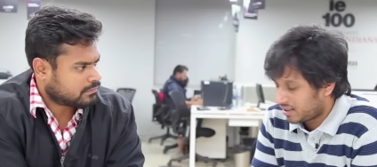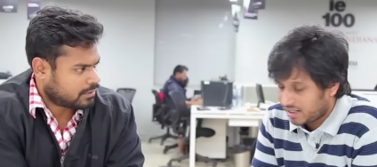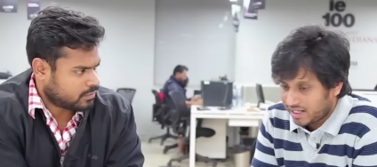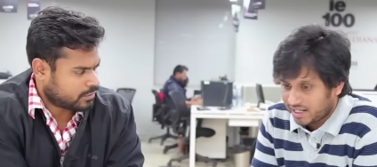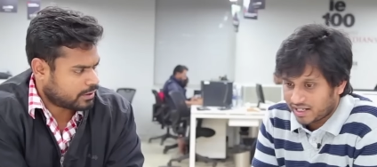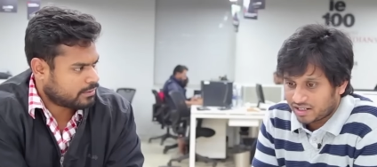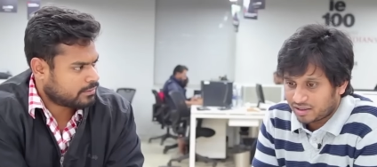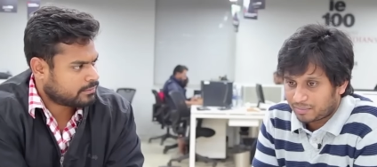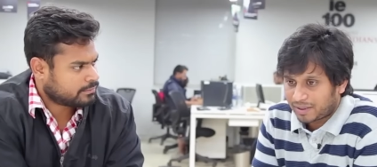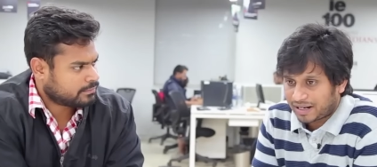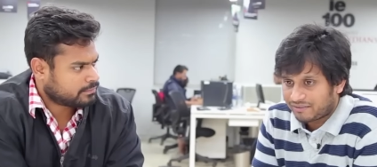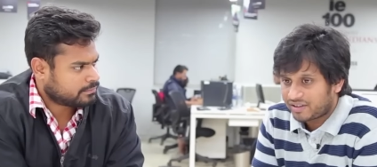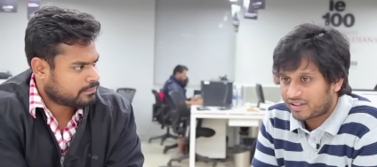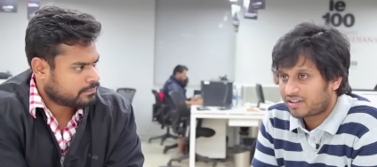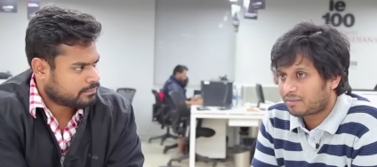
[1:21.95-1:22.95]
Speaker 1: Okay. In a
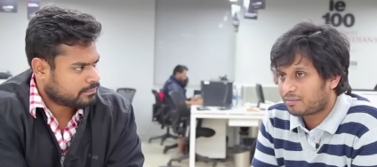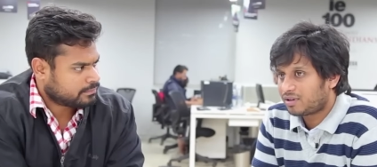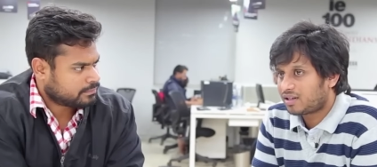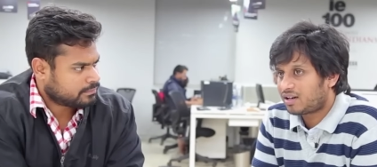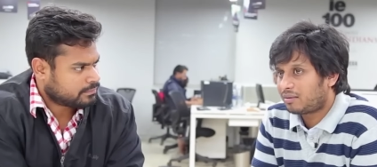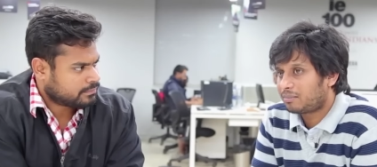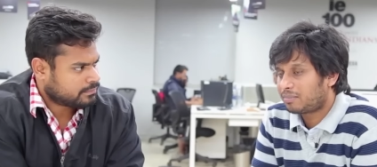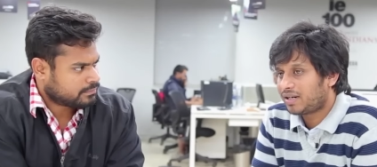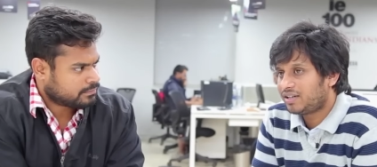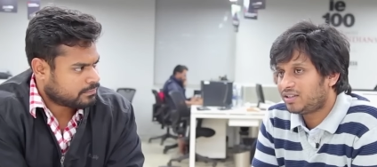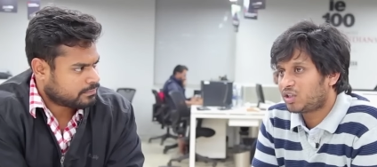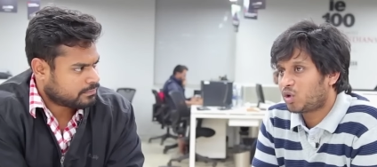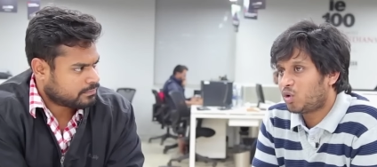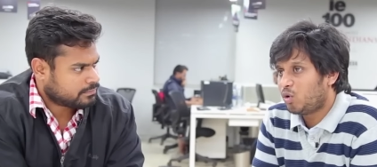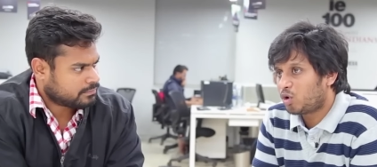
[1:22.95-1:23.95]
private criminal complaint,
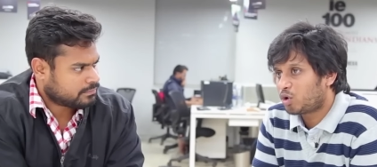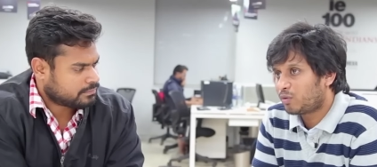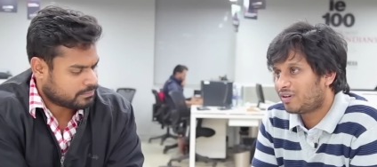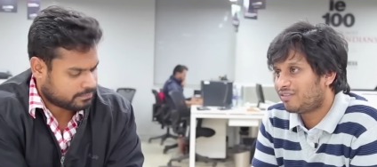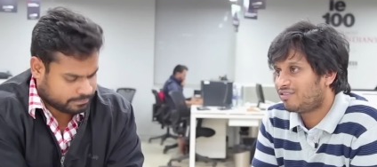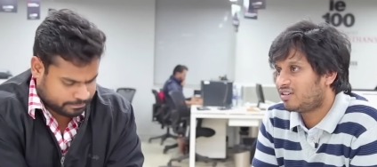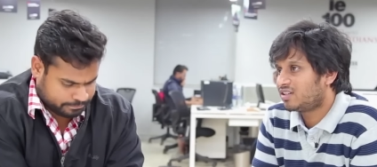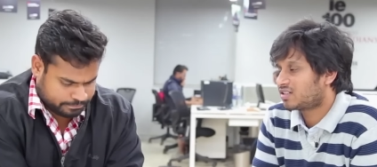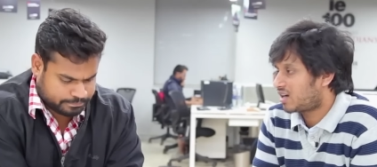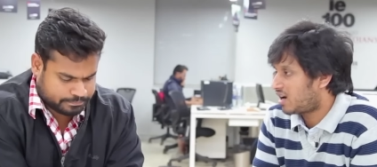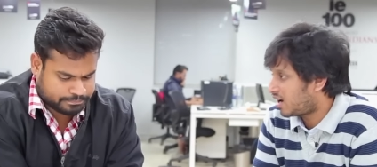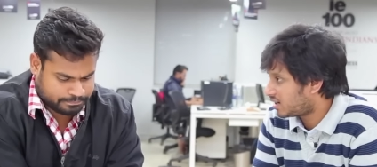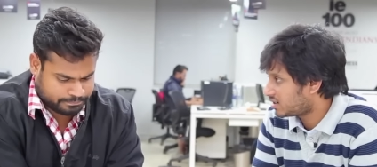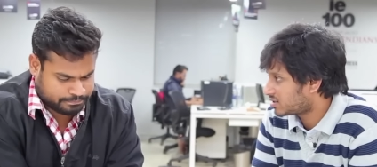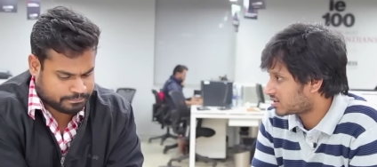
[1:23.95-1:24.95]
the court will first
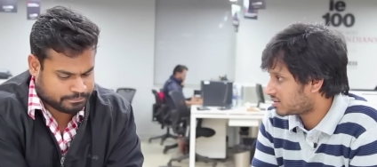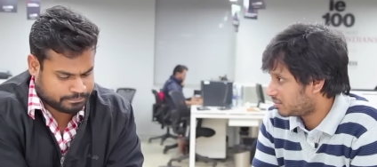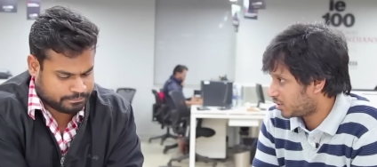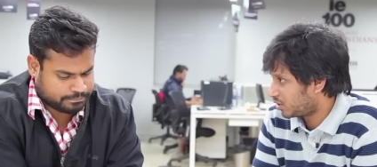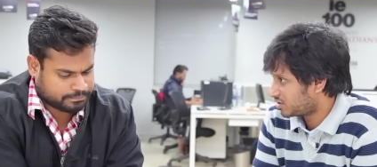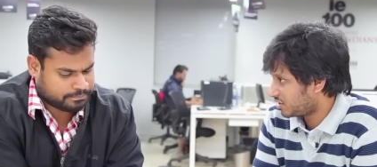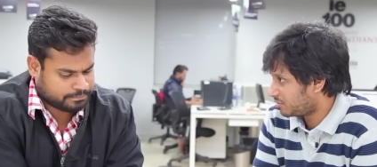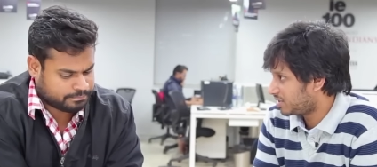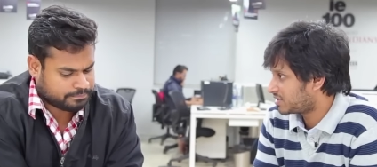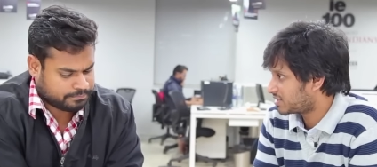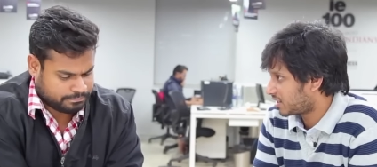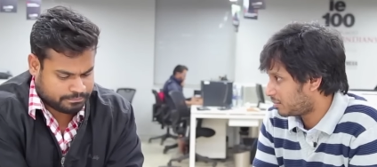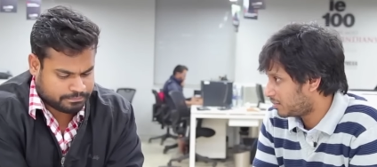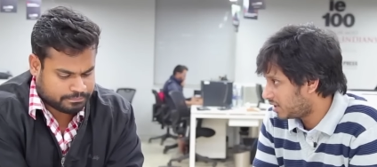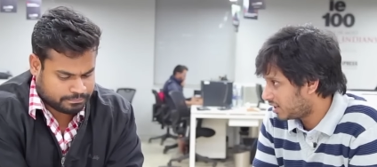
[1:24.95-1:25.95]
ask, mm-hmm. because they've been
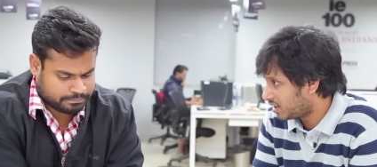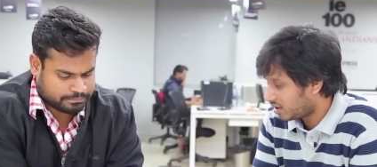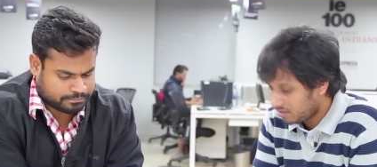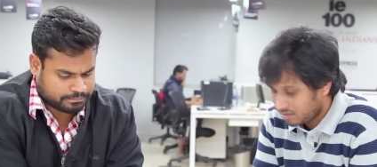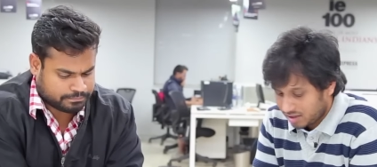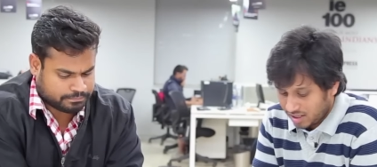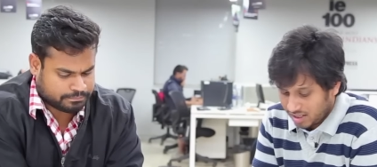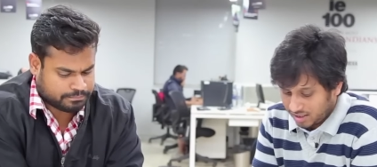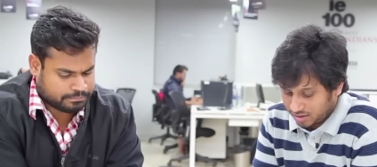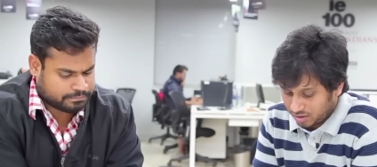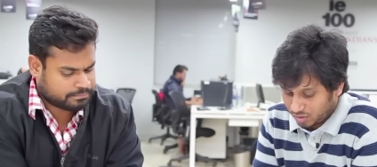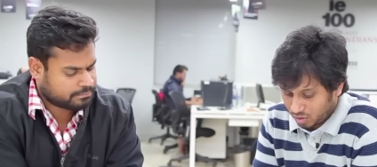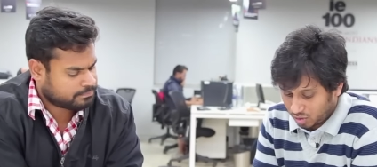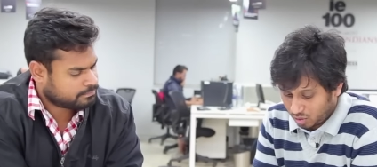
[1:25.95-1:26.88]
summoned now, mm-hmm. the